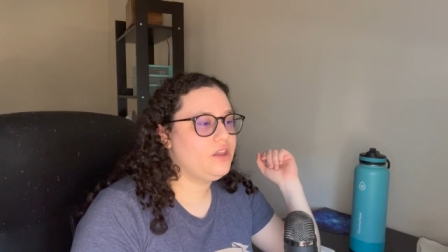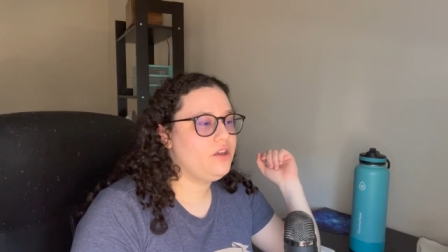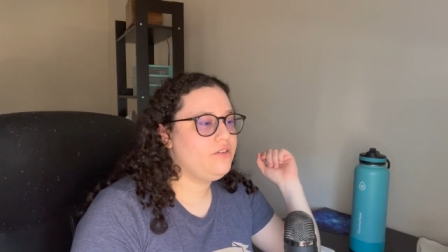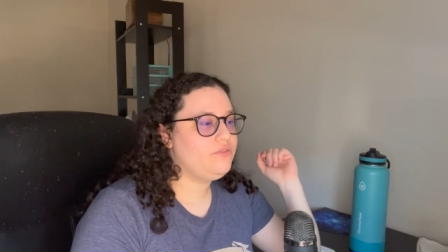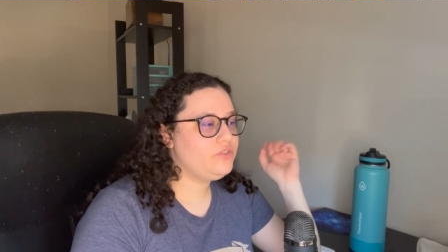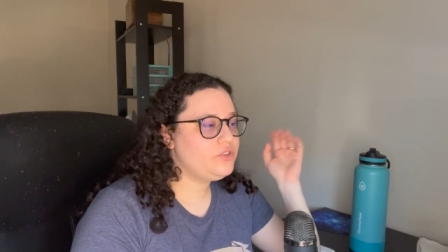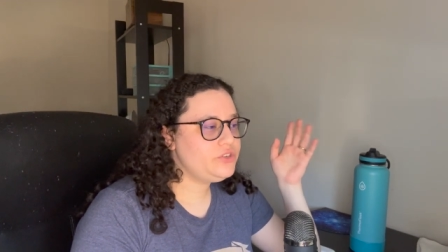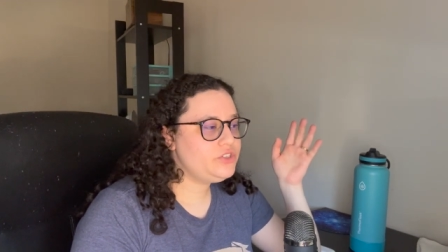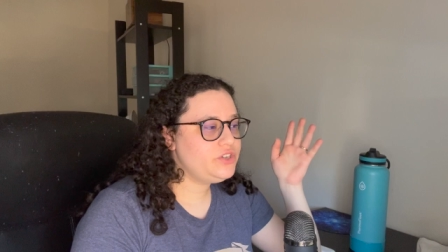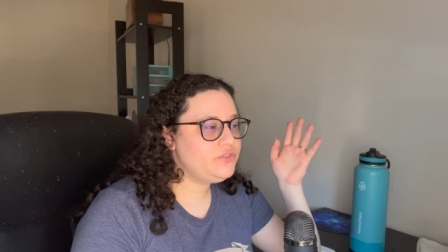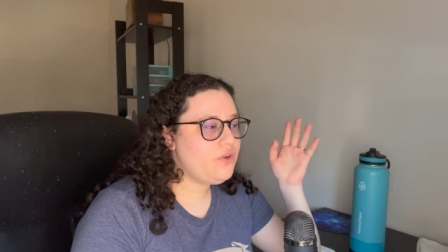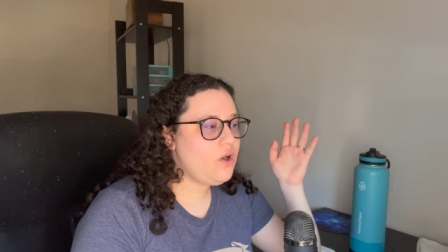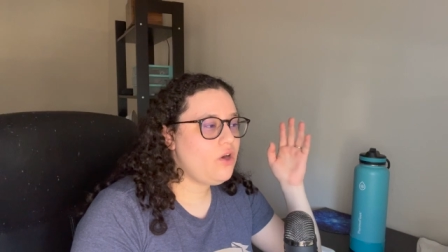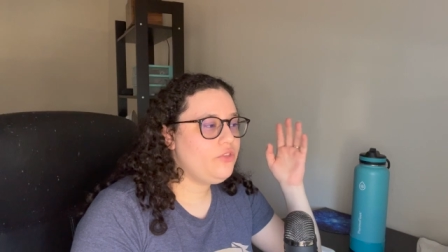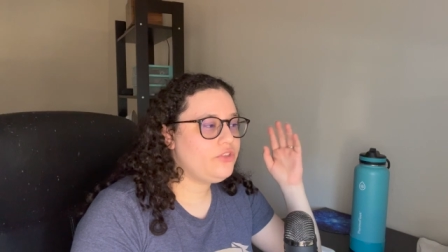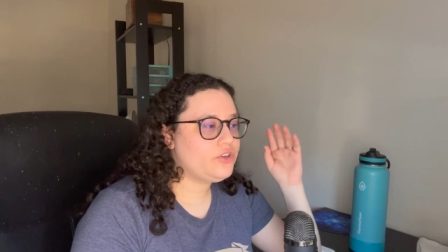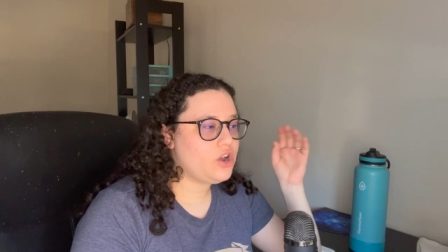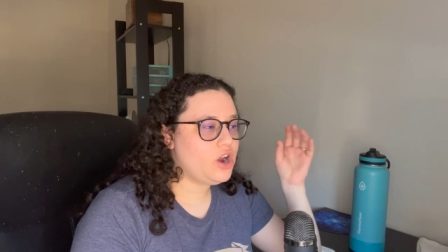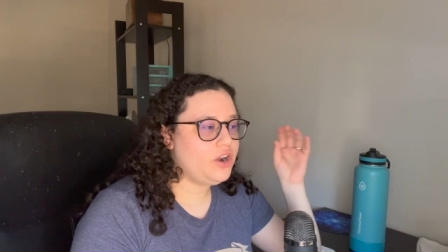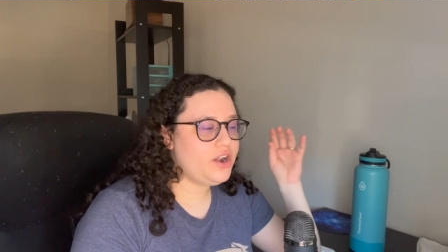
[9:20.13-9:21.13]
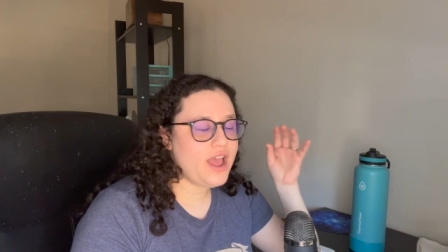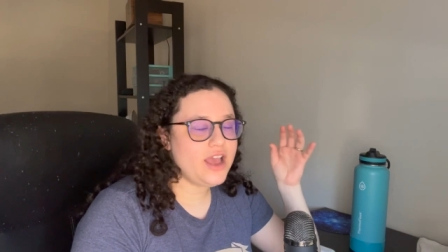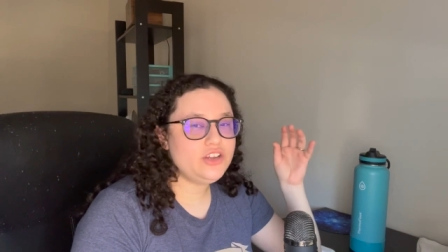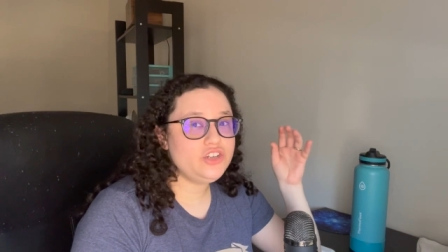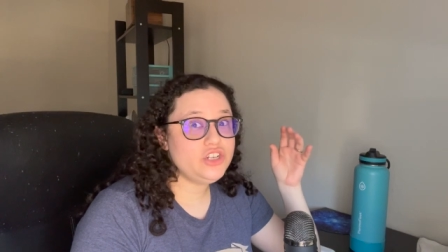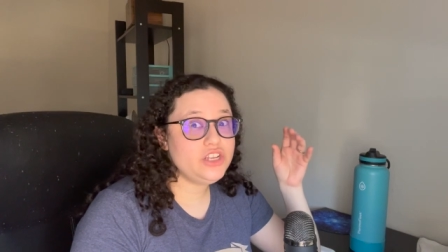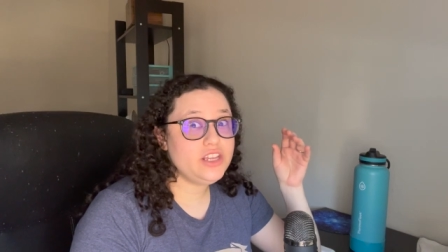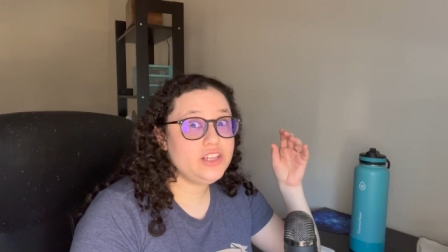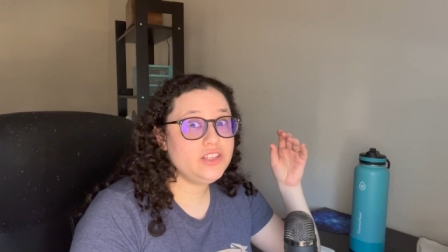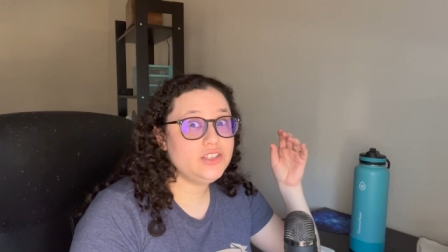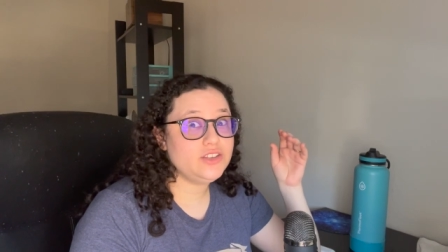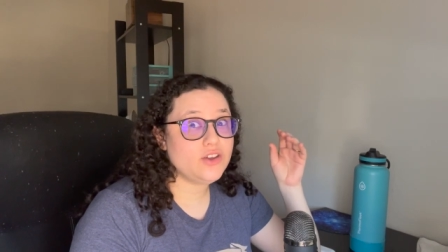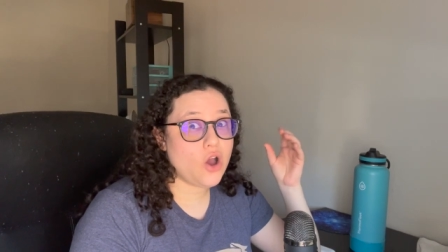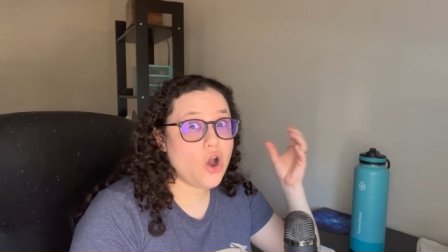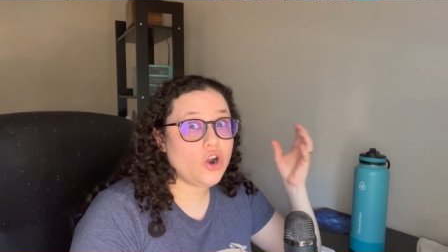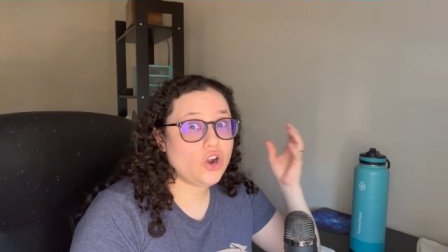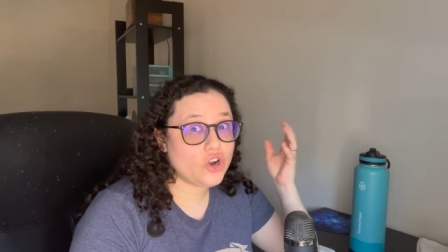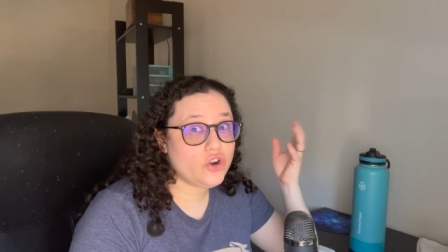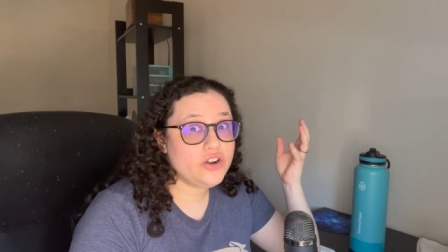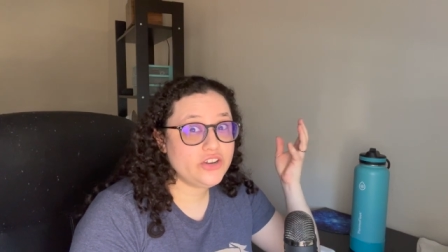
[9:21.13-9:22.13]
First of all, the Kardashians
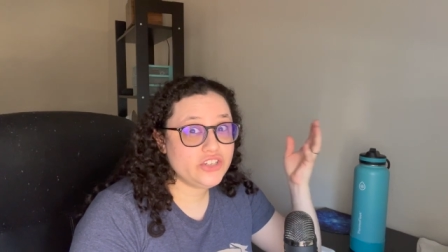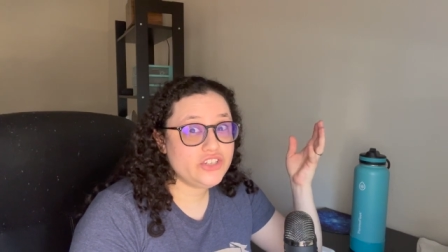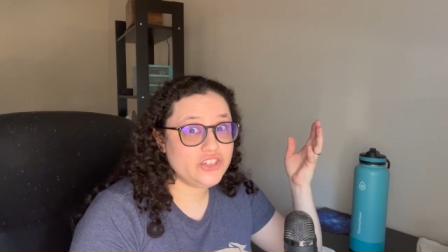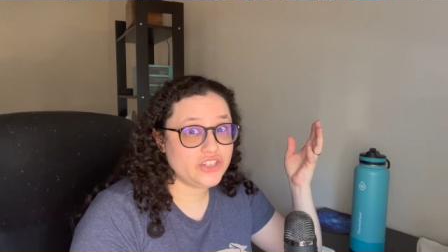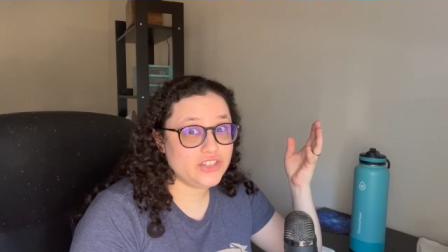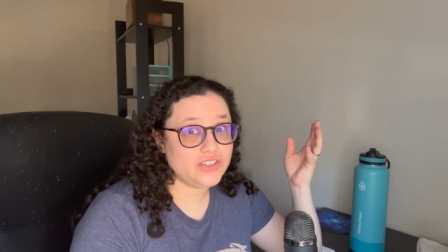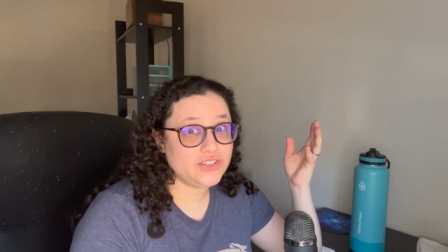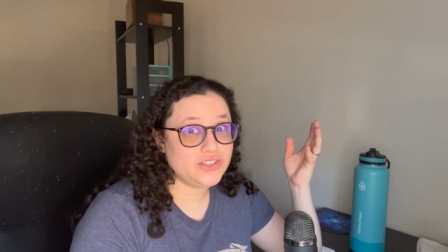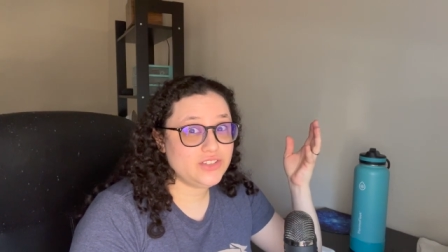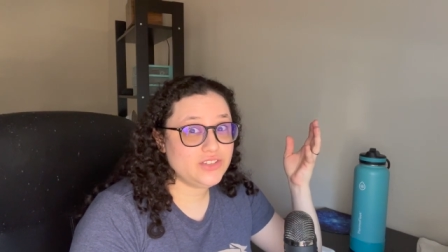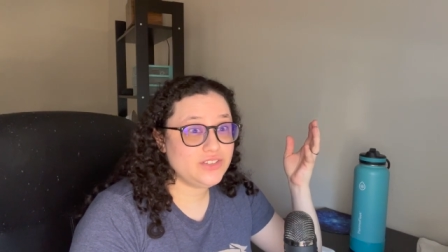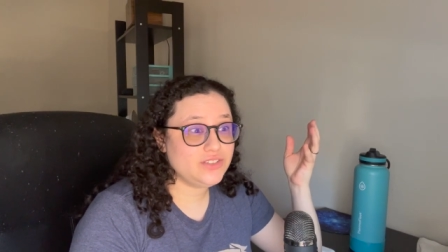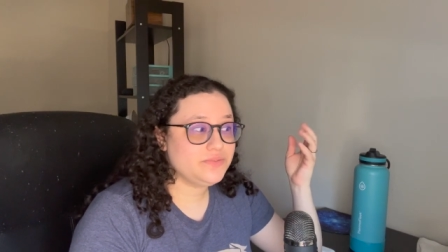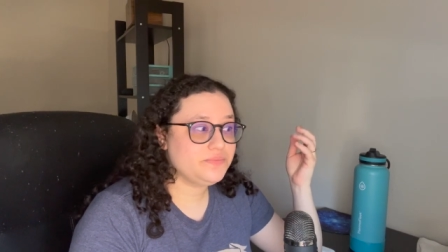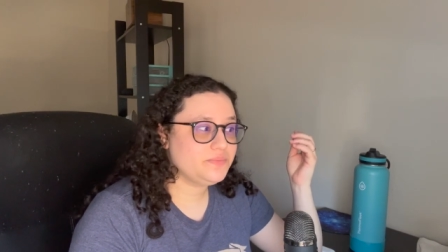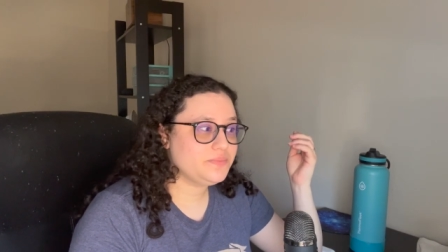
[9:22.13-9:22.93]
are Christians.